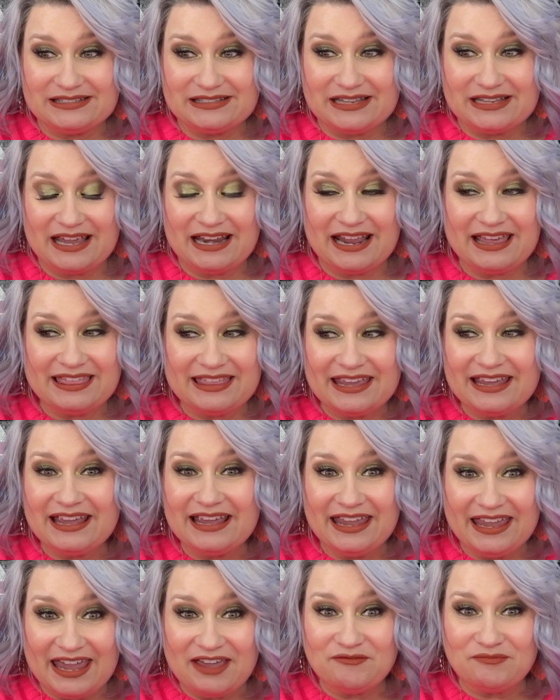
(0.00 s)
And I think I
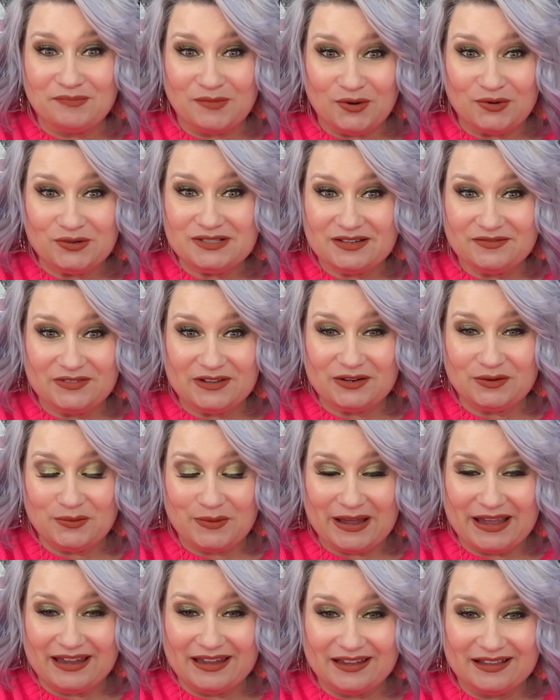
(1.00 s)
gave most of it
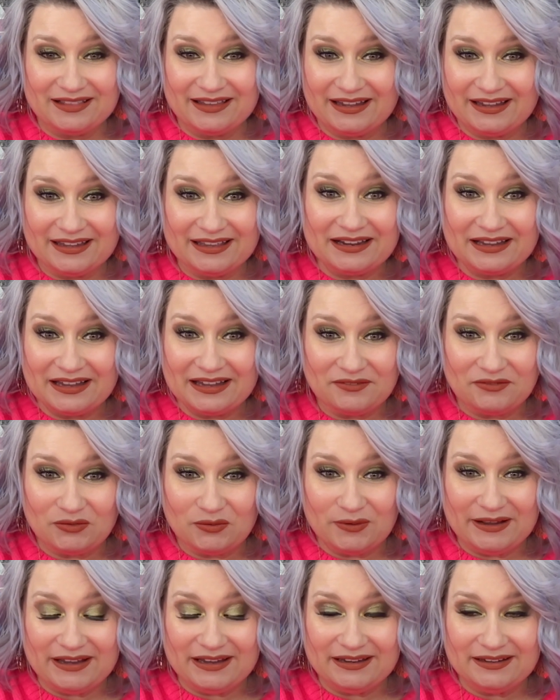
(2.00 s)
away, like in a
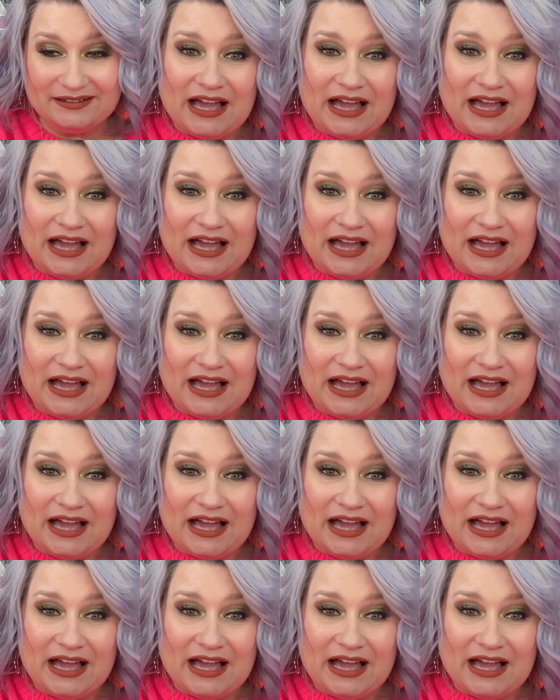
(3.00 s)
giveaway.